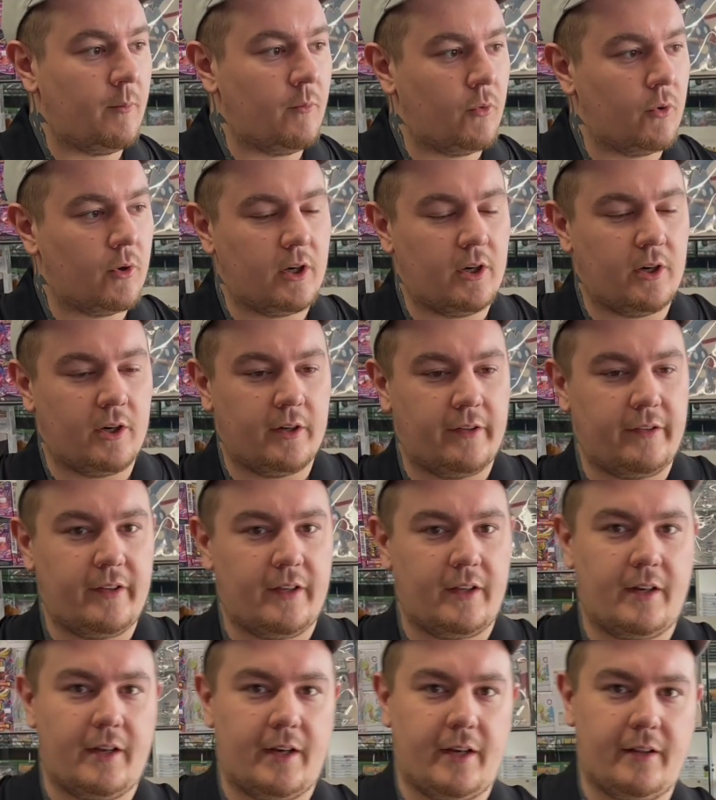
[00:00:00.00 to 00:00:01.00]
more
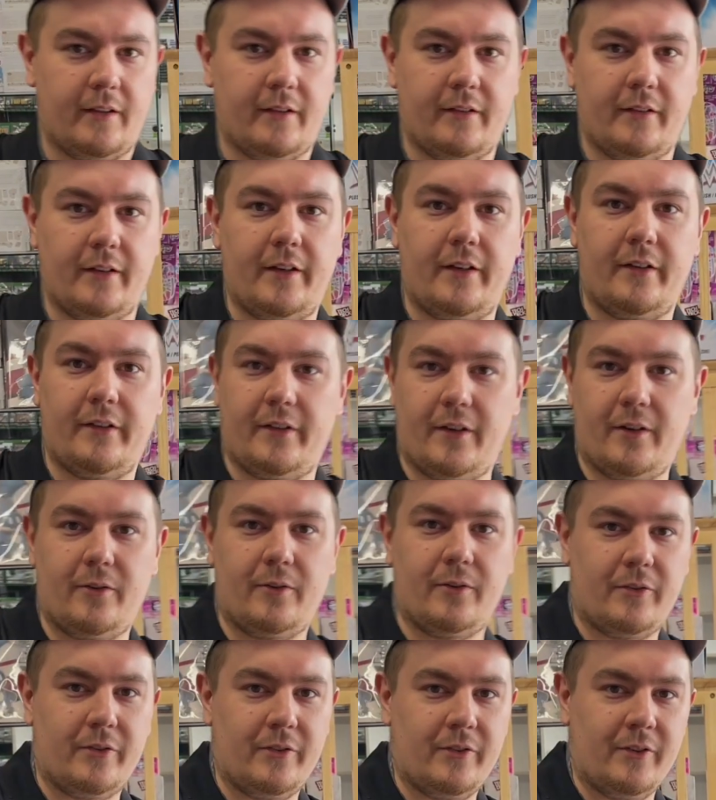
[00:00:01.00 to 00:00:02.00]
content at this lady's
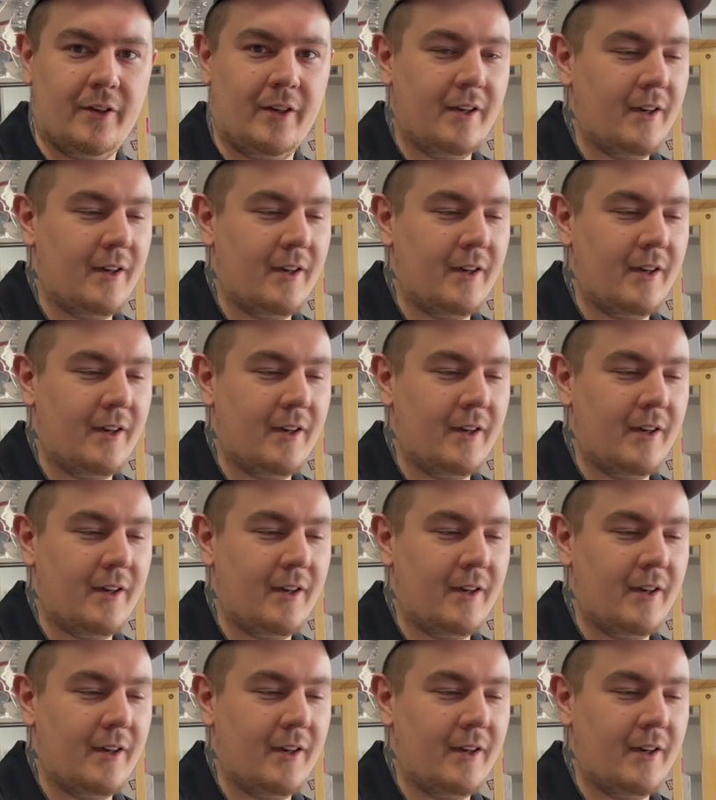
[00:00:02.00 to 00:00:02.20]
house